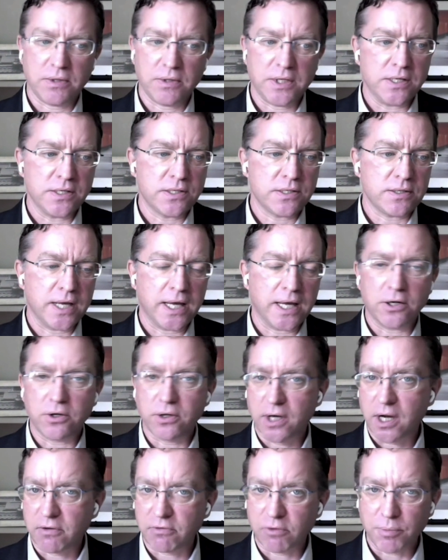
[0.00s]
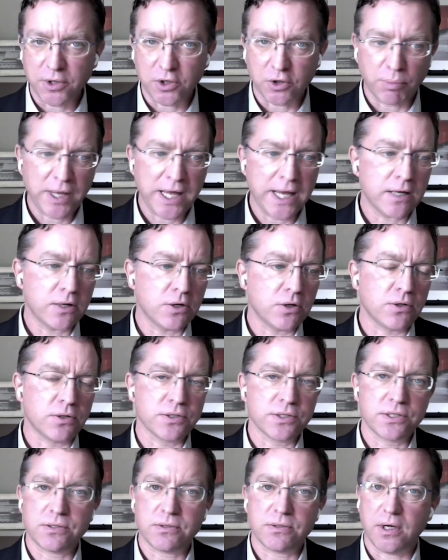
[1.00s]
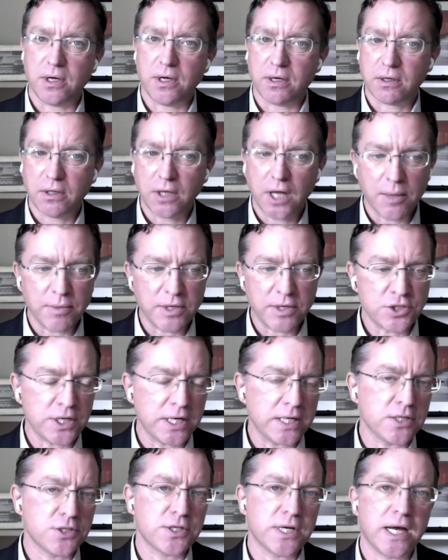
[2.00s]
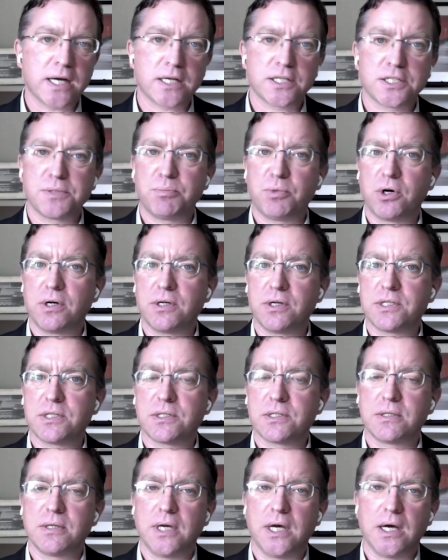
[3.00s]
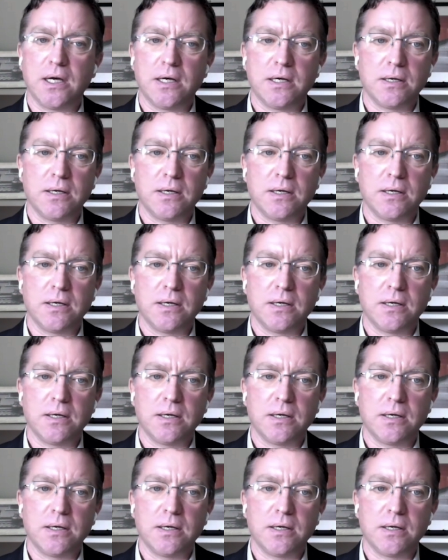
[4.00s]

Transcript: these intergovernmental panels, climate change experts,